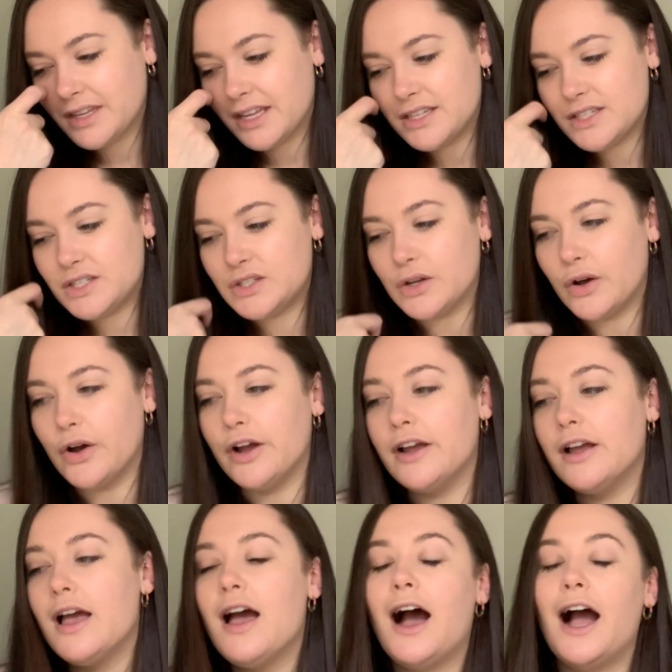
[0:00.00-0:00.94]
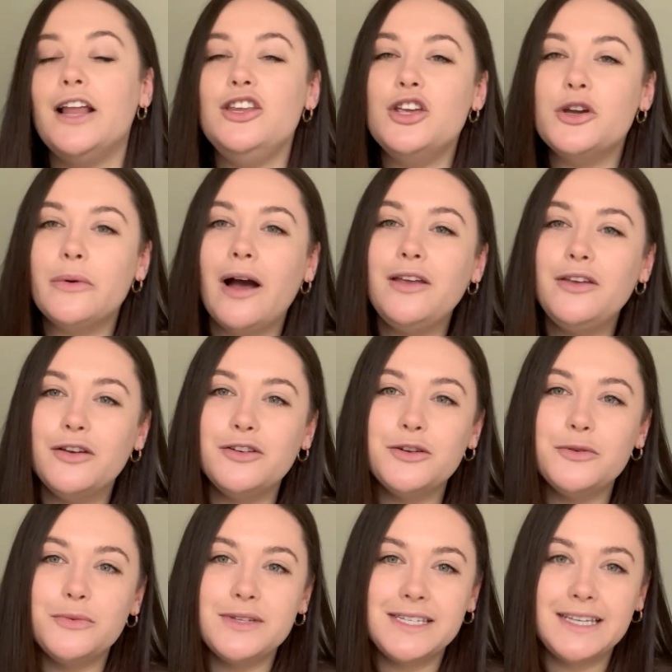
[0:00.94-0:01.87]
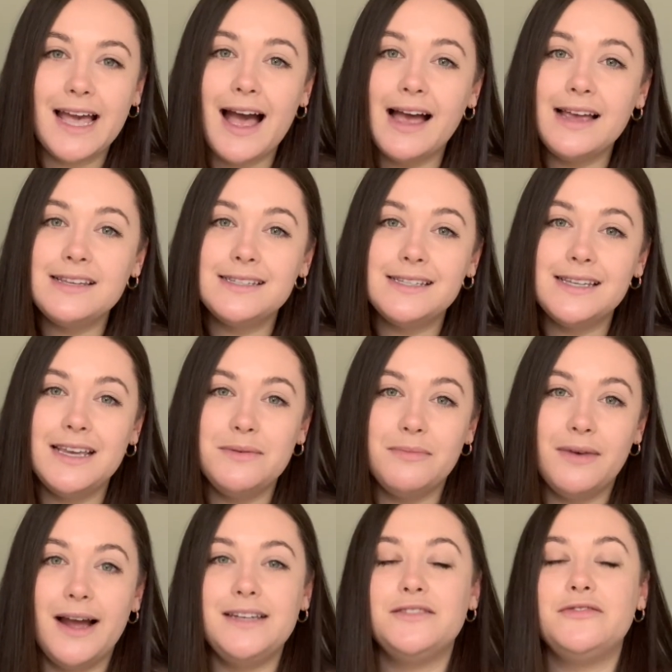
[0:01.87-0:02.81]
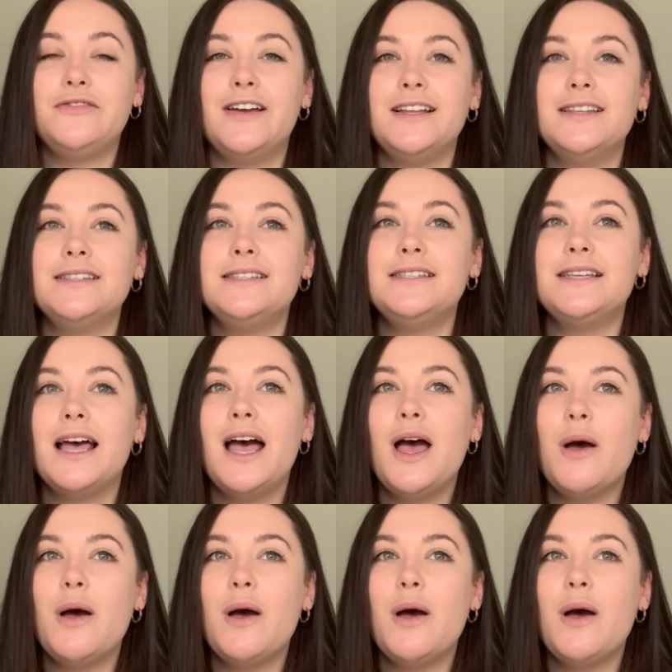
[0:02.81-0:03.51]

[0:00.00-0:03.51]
So I knew our unit was gas in my defense,